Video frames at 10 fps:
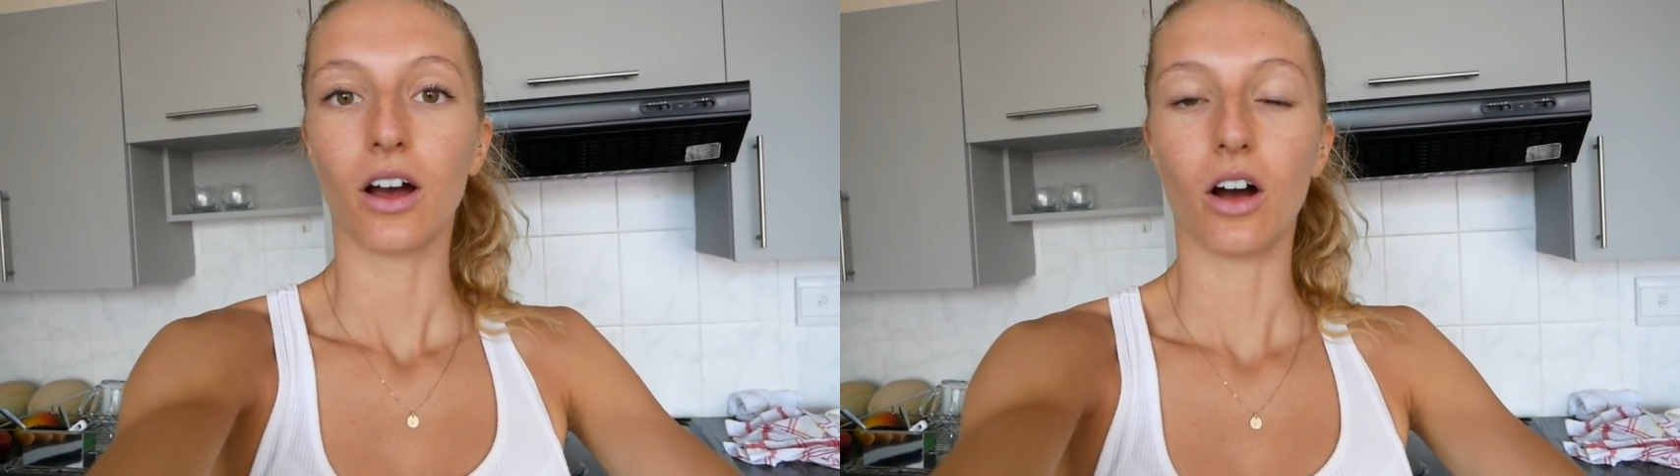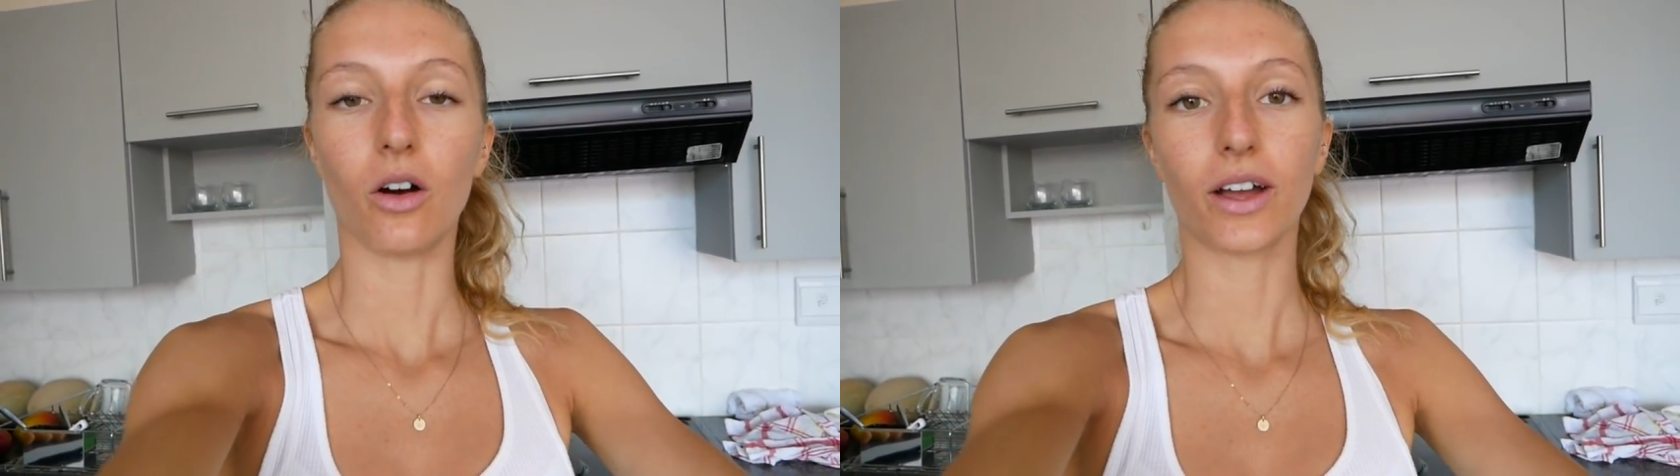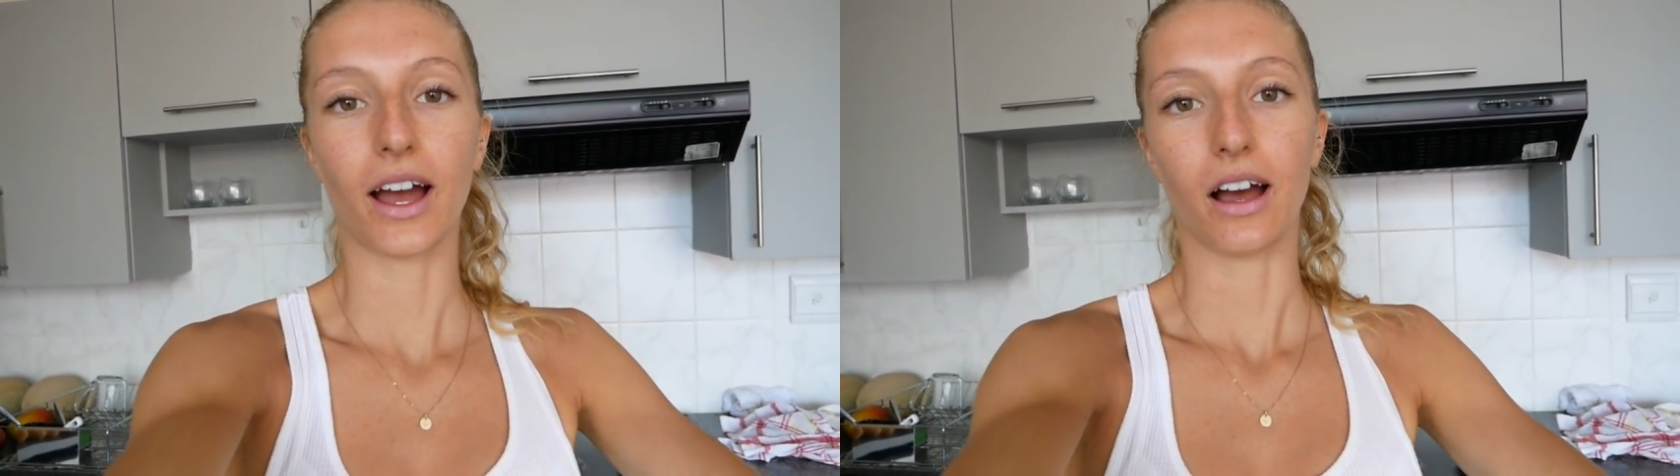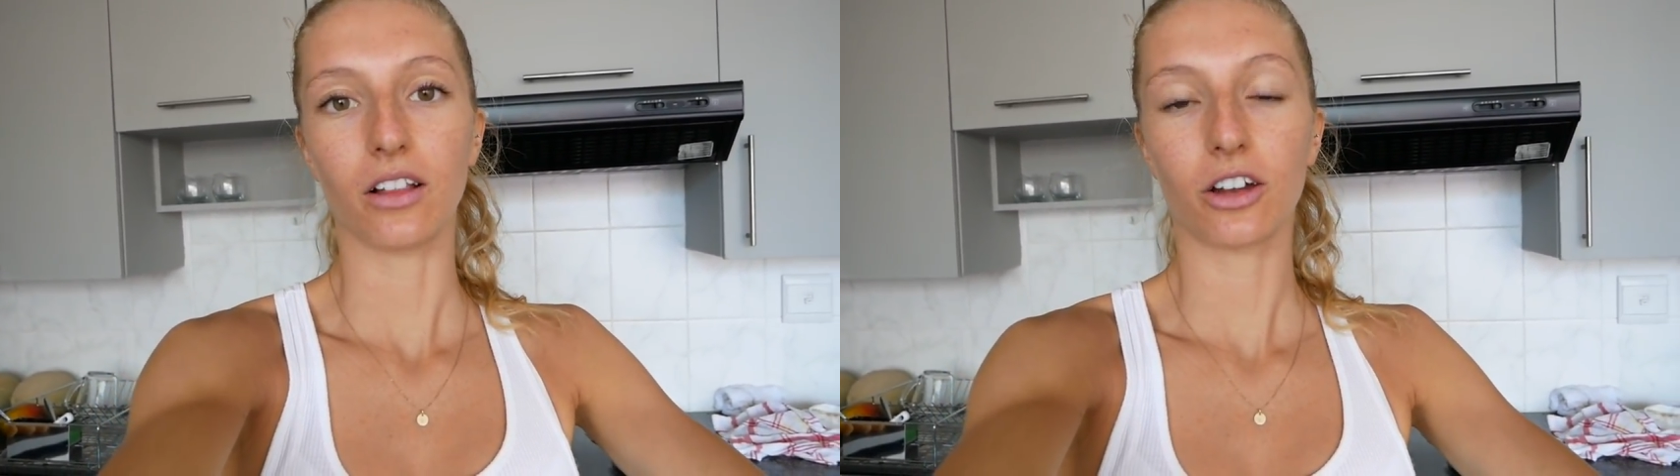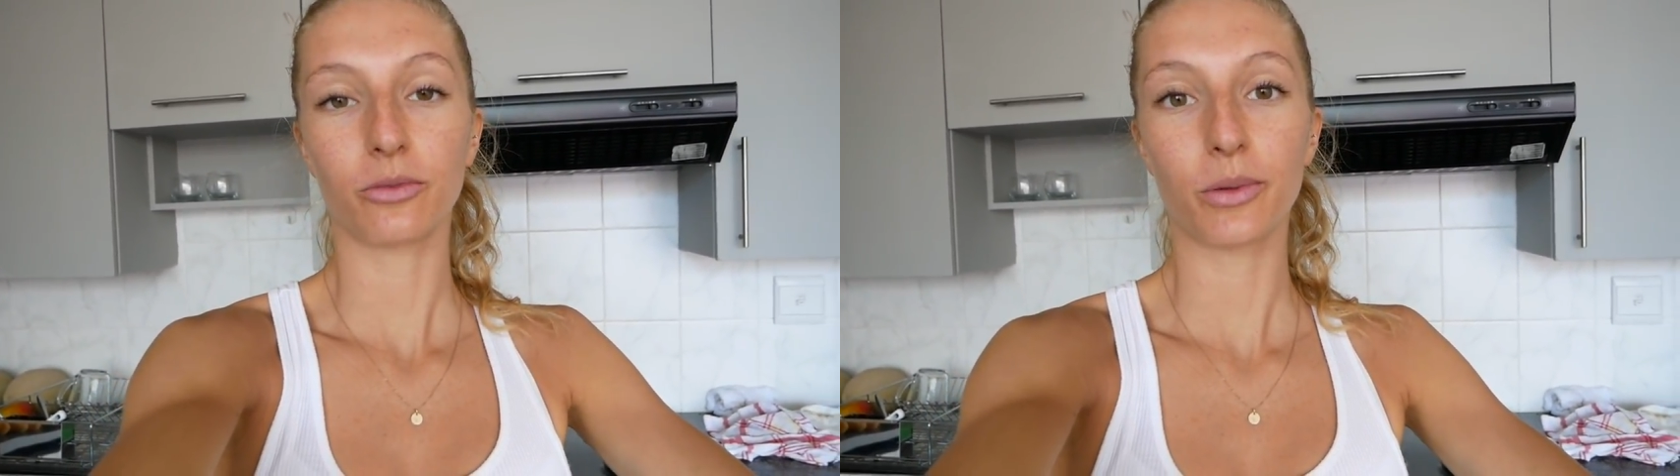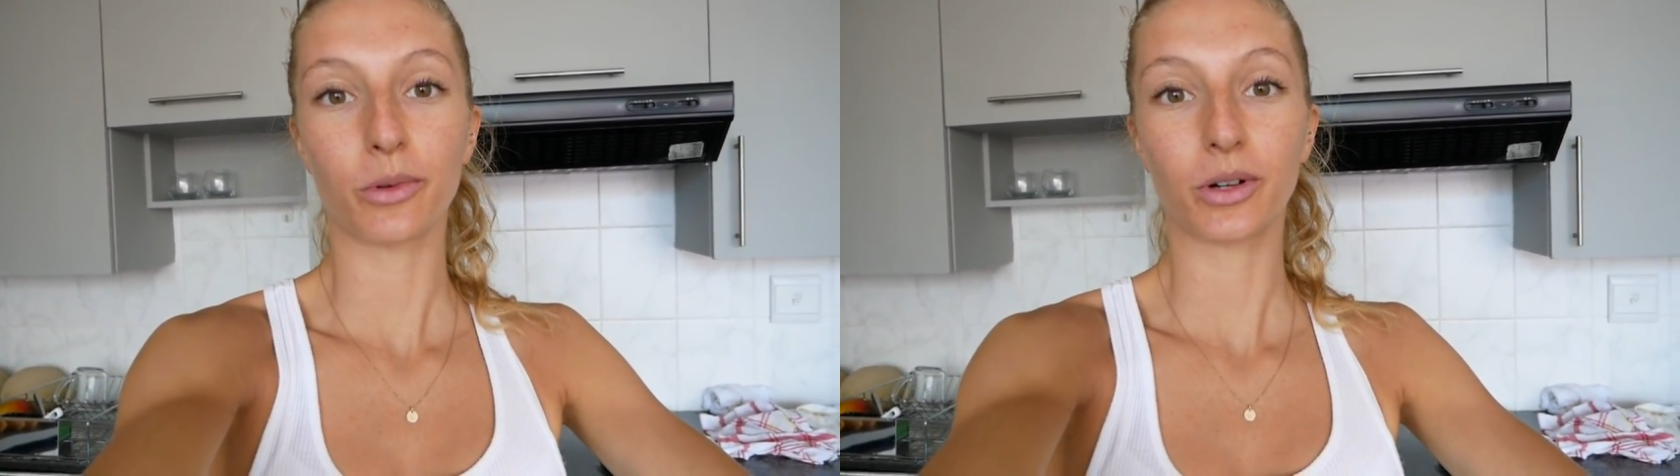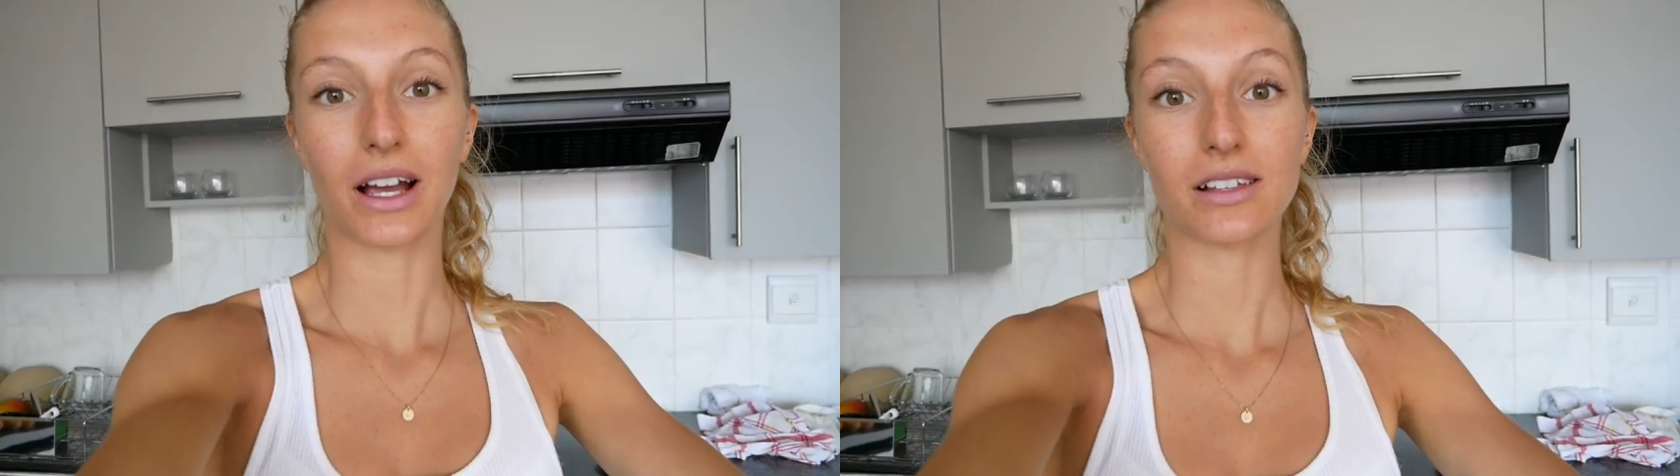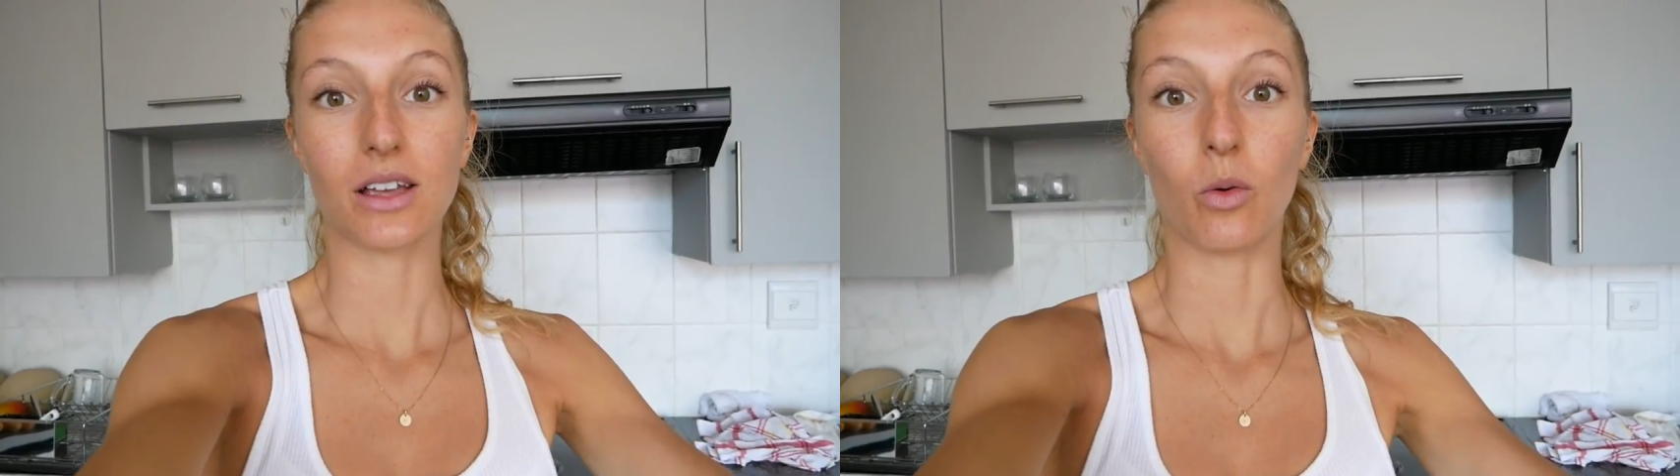Oh yeah, a lot of people were
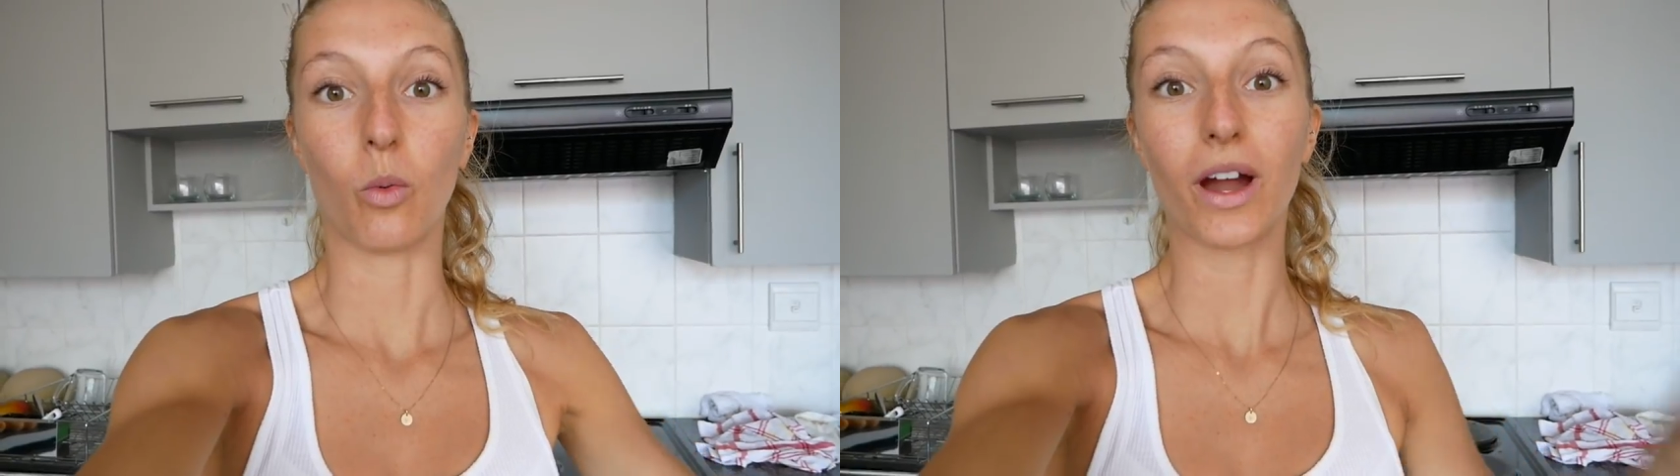asking